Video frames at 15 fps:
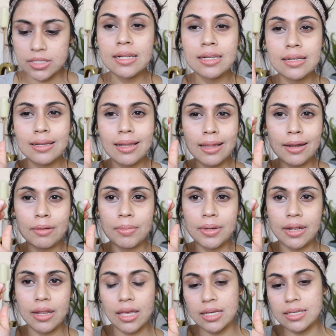A little
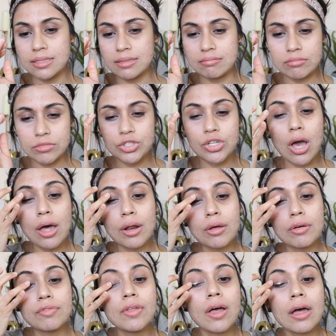bit, like a dot
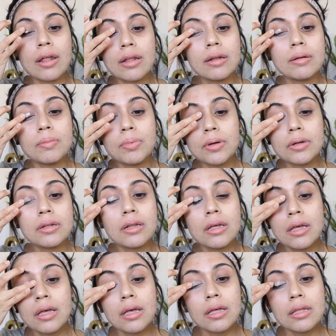of that, and put
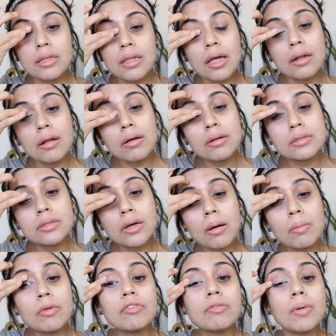that on
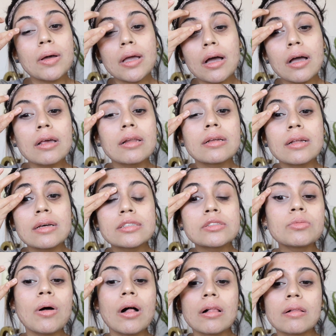top of my eyelid
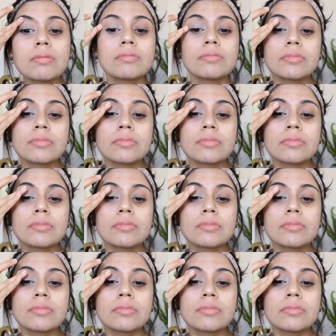as well.